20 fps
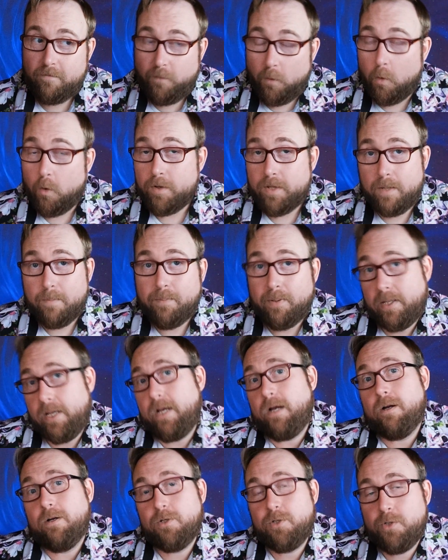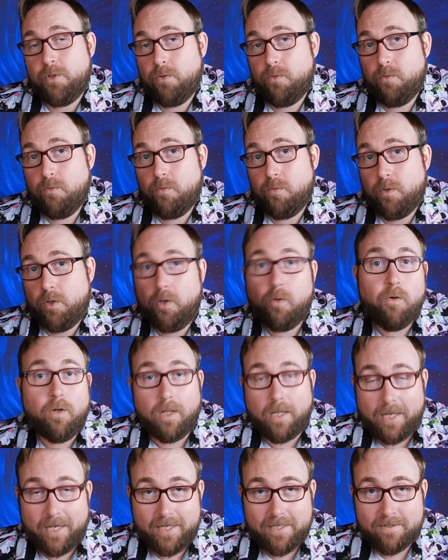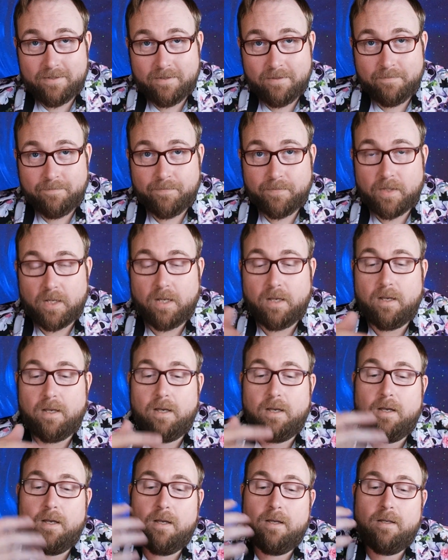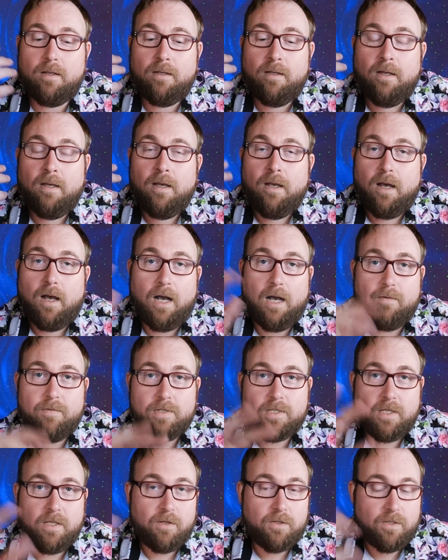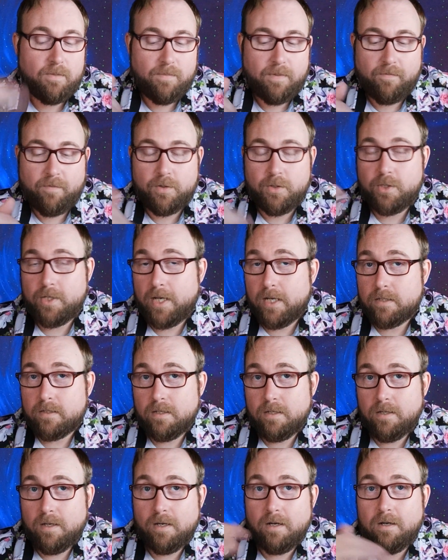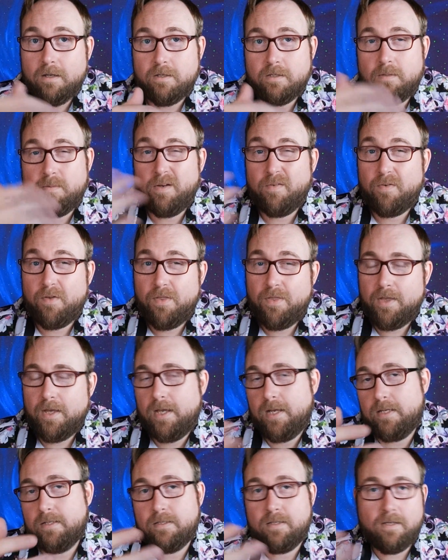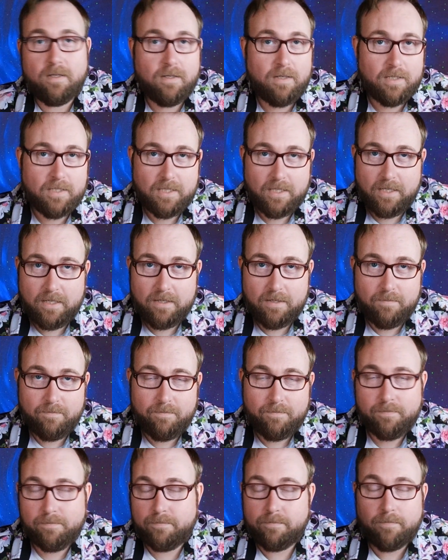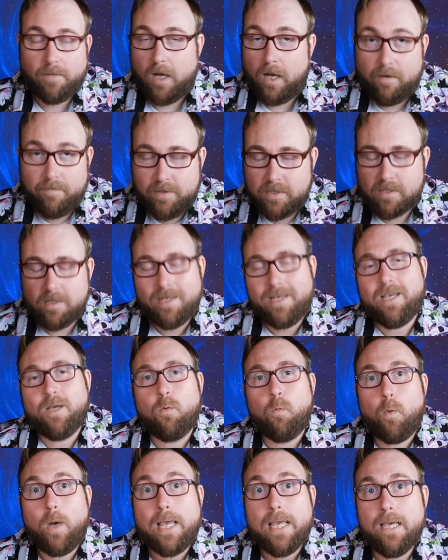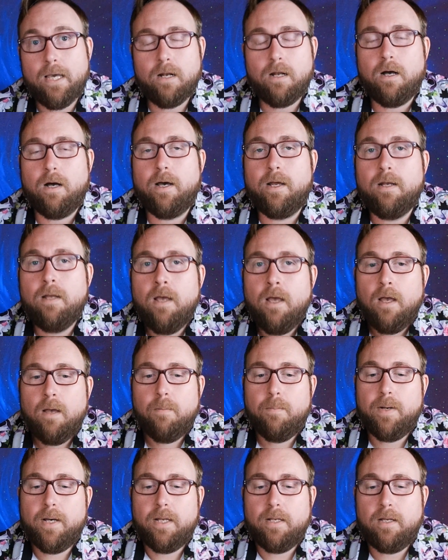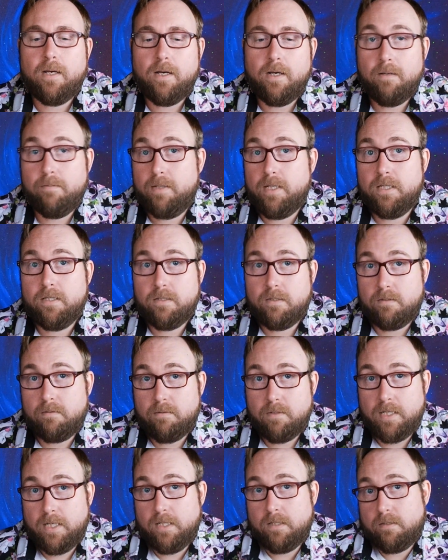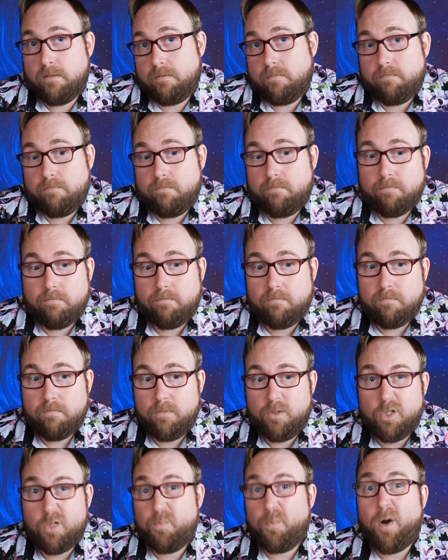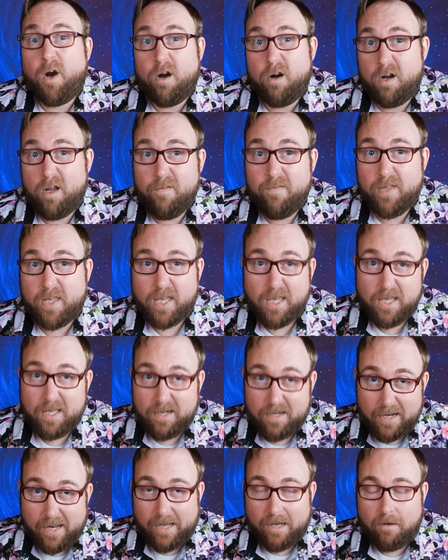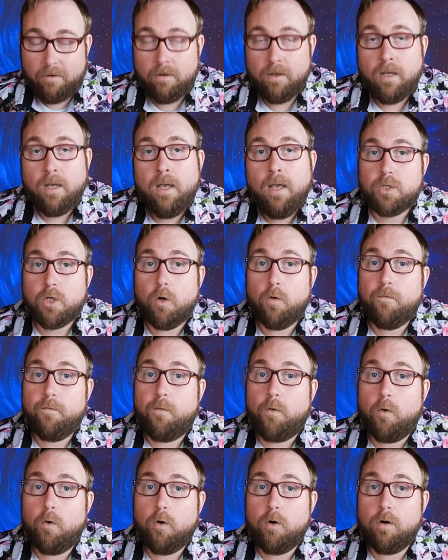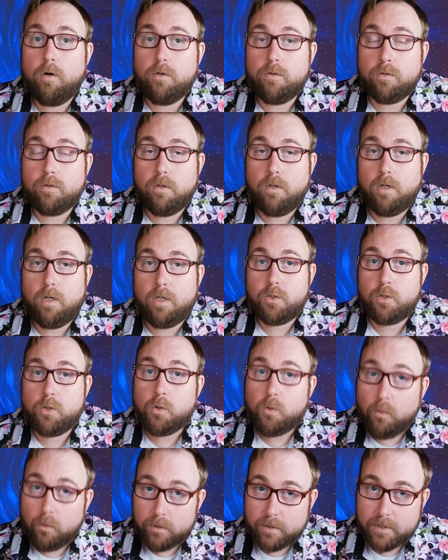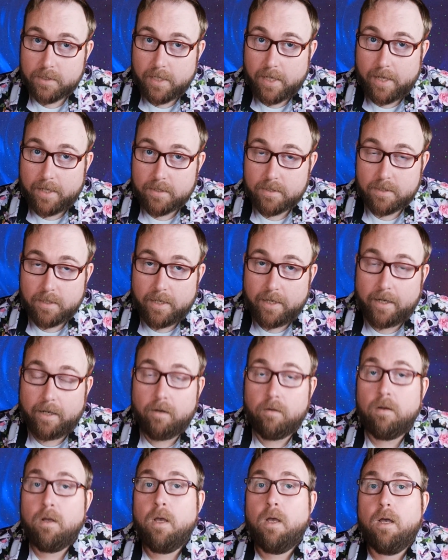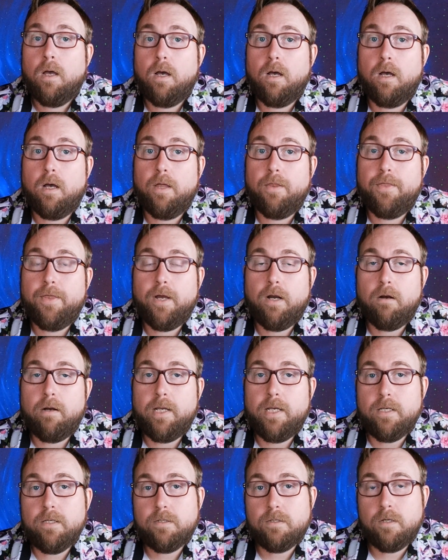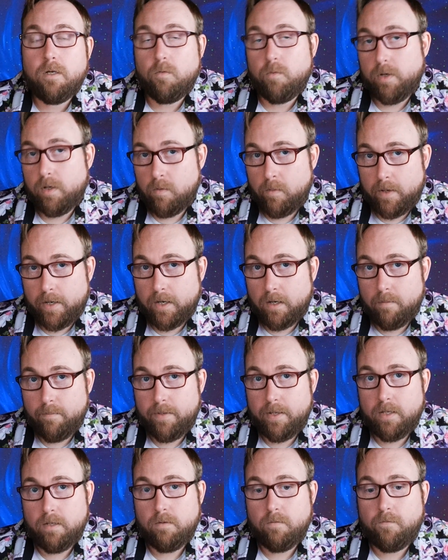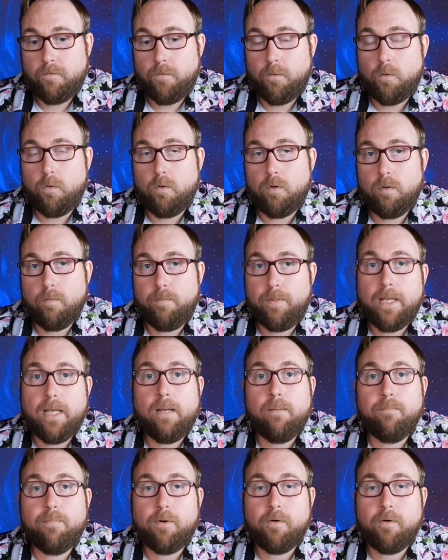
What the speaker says: for the player to utilize. Uh, Obviously, there's some different checks in here. There's some different things that a DM obviously can weigh in on, but it's just part of the kit now. So for tool sets now, there is no requirement for being